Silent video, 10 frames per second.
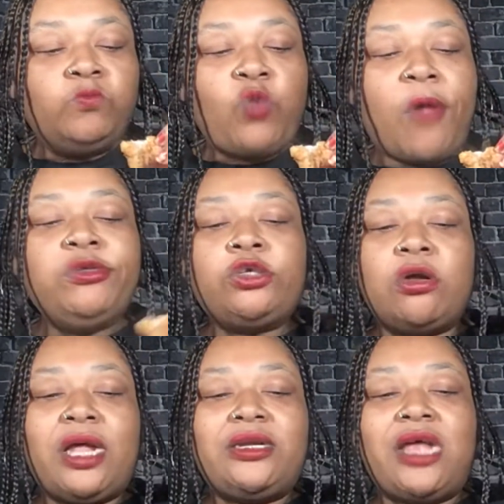And we talk
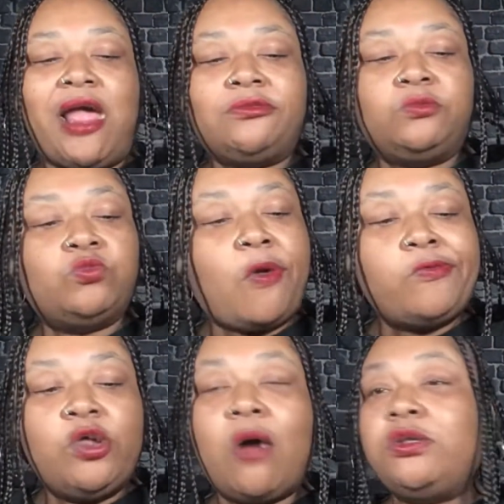like that.
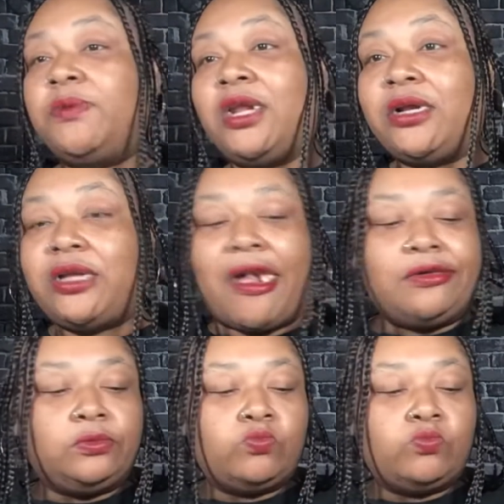We always been like that.